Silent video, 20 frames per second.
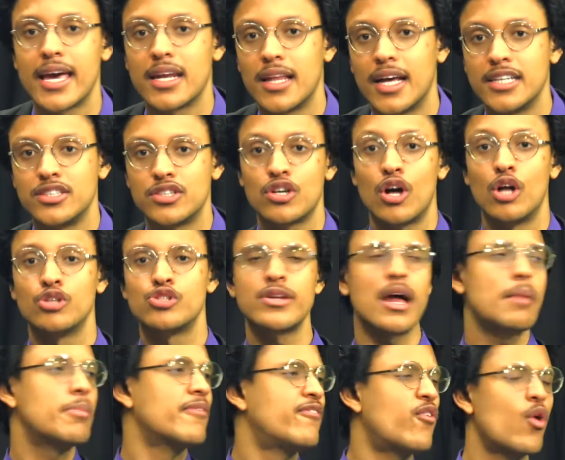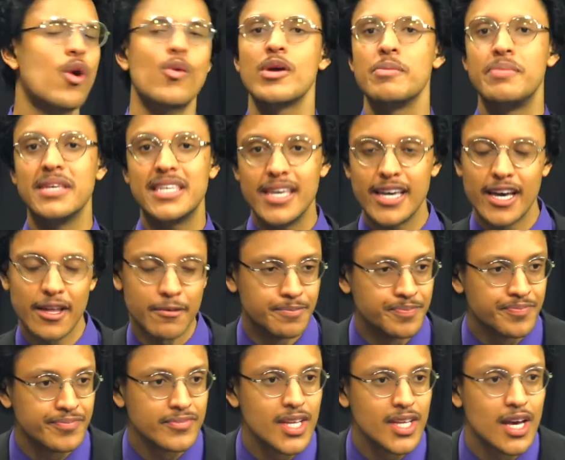analyze the culture. Now, before we begin,
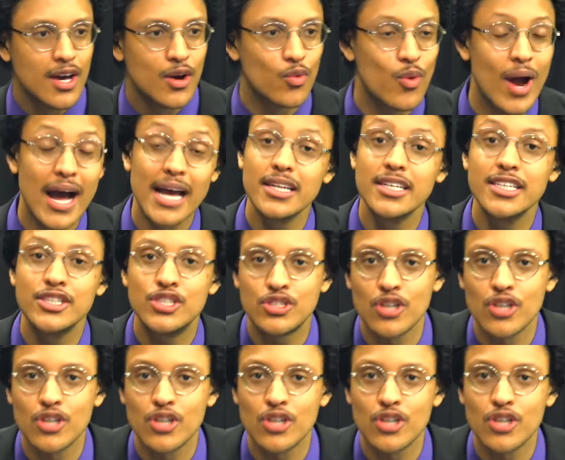Riley